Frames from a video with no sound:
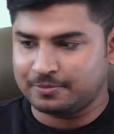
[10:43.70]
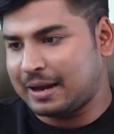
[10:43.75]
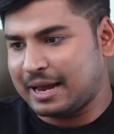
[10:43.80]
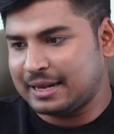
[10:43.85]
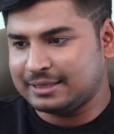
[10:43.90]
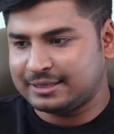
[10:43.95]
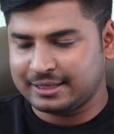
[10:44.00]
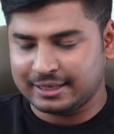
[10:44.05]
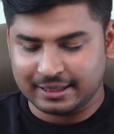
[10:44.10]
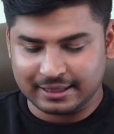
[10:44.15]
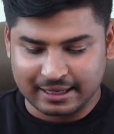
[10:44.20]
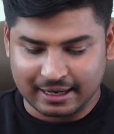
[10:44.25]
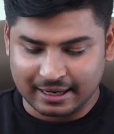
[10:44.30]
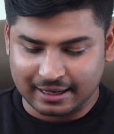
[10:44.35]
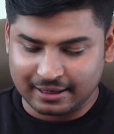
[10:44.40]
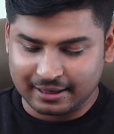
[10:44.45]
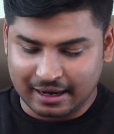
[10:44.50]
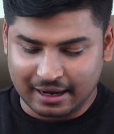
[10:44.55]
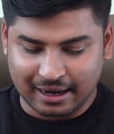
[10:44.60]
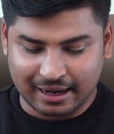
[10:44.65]
i'll say
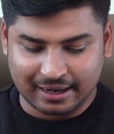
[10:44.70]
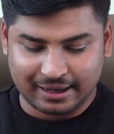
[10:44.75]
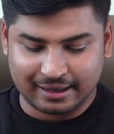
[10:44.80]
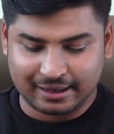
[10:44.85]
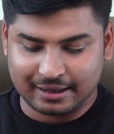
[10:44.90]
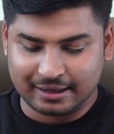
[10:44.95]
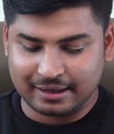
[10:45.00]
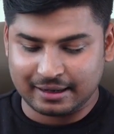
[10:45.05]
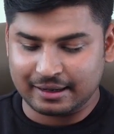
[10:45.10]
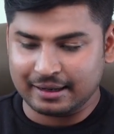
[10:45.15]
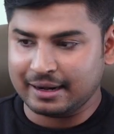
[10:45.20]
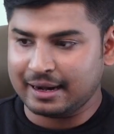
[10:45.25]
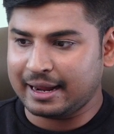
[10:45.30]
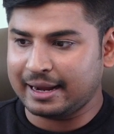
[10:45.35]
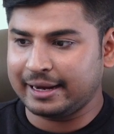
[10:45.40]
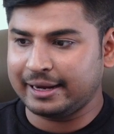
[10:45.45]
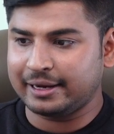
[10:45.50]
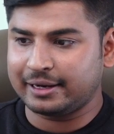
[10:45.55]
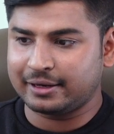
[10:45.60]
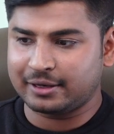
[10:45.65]
that i'd
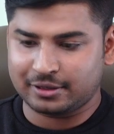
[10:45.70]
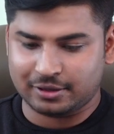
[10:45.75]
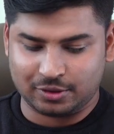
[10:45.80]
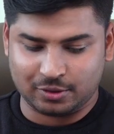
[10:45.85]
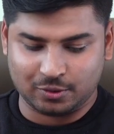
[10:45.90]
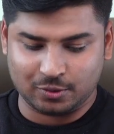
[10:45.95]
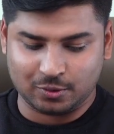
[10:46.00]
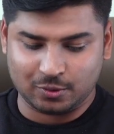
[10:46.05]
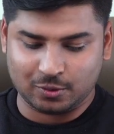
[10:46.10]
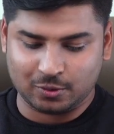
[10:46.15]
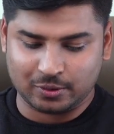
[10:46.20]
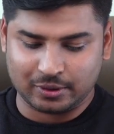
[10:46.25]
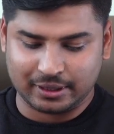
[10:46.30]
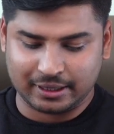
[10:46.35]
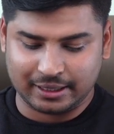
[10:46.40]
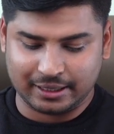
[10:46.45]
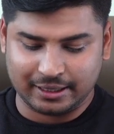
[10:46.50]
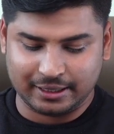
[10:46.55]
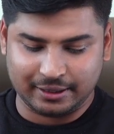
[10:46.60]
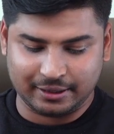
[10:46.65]
like to
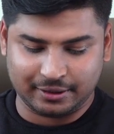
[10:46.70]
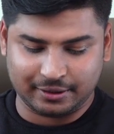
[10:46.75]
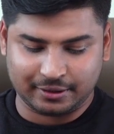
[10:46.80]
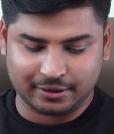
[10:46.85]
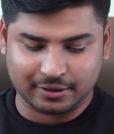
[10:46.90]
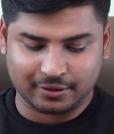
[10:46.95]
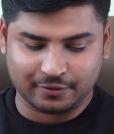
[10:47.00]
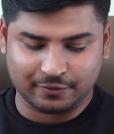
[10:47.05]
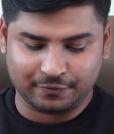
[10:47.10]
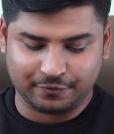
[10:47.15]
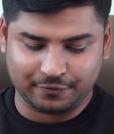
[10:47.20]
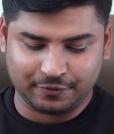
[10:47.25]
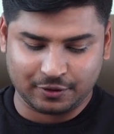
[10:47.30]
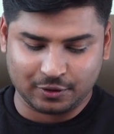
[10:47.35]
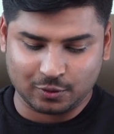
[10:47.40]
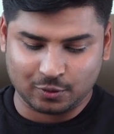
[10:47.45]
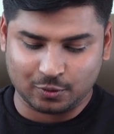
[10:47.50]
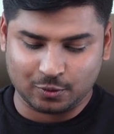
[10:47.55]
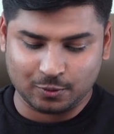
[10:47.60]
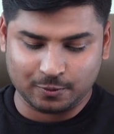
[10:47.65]

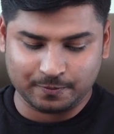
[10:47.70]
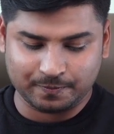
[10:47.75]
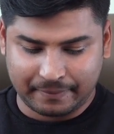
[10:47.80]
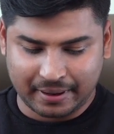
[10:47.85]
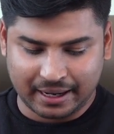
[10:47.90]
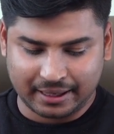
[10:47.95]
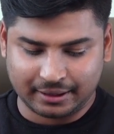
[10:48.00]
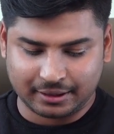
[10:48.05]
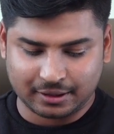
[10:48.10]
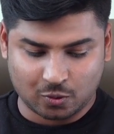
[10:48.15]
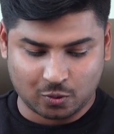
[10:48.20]
interview pet